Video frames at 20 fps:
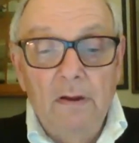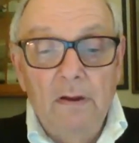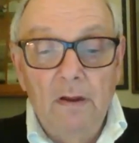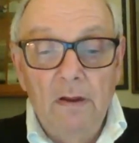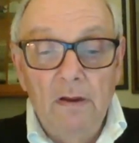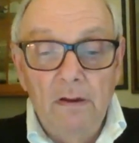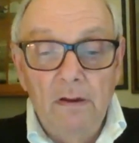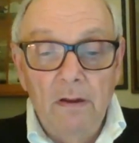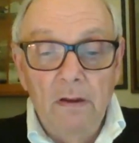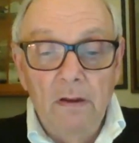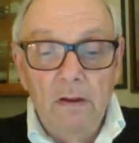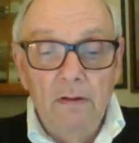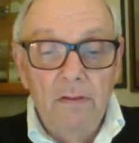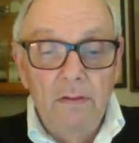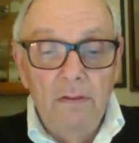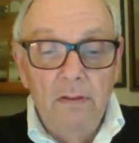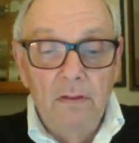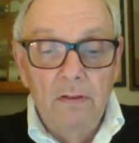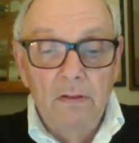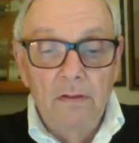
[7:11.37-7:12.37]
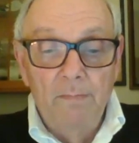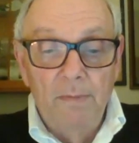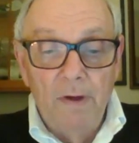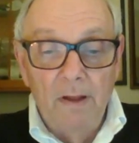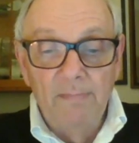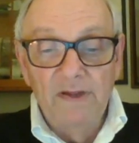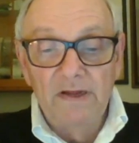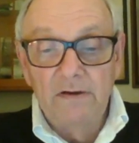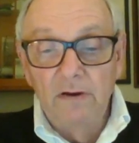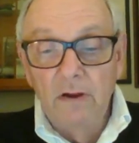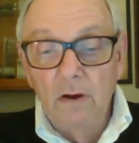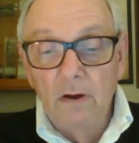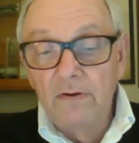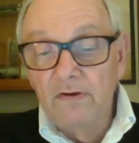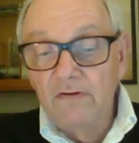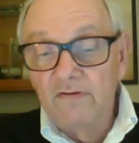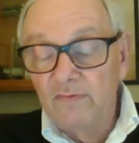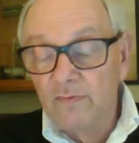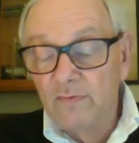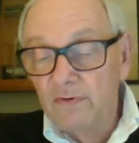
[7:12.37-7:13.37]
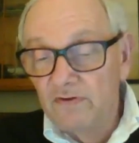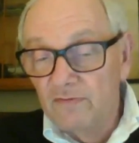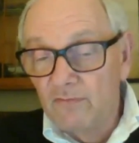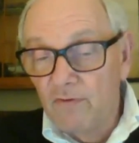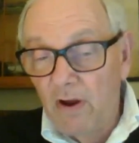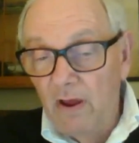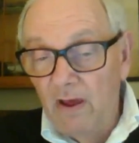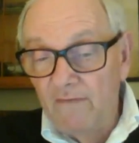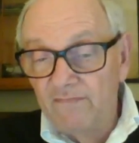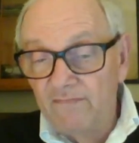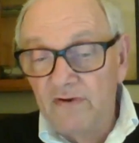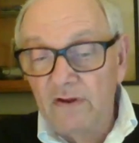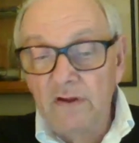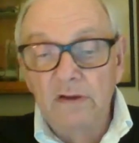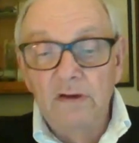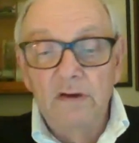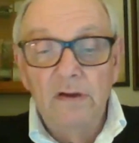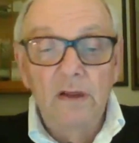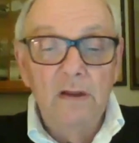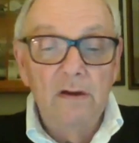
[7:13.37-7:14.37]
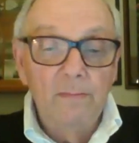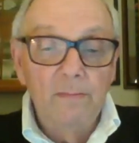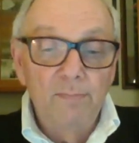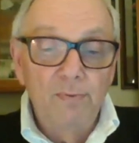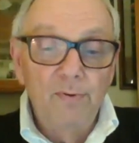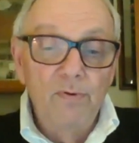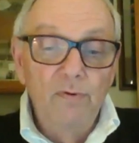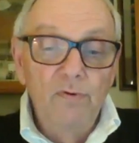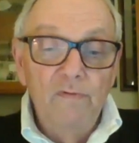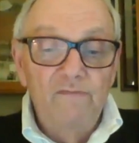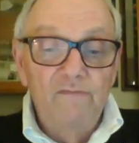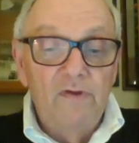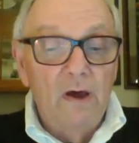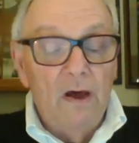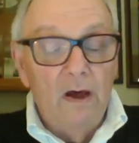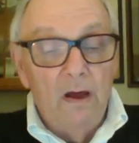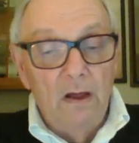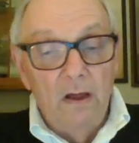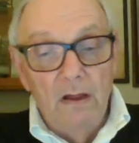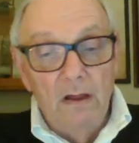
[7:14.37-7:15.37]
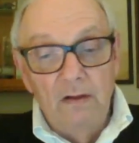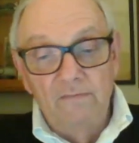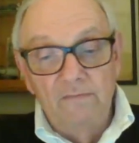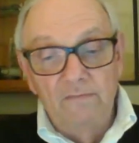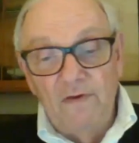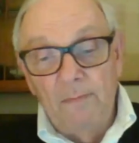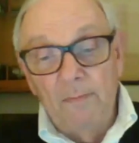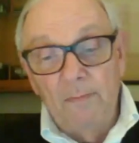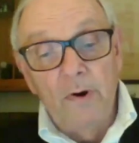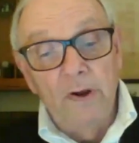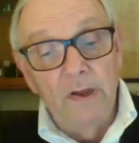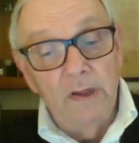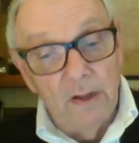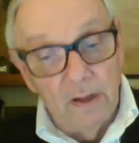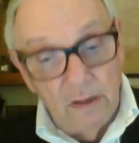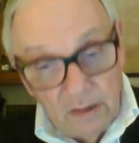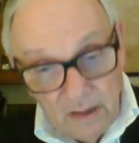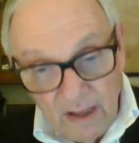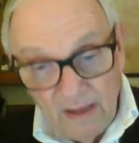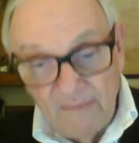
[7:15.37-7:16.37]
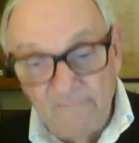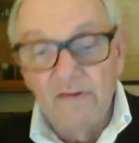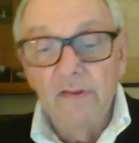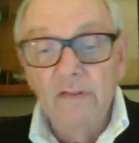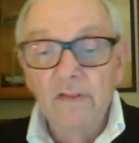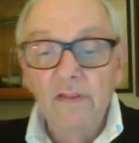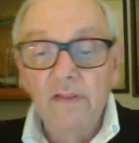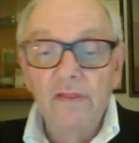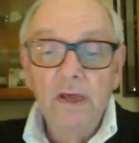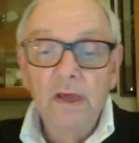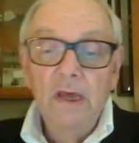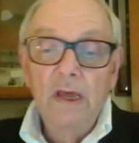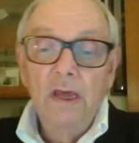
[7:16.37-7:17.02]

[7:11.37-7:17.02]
the public notice was drafted and approved on February 11th.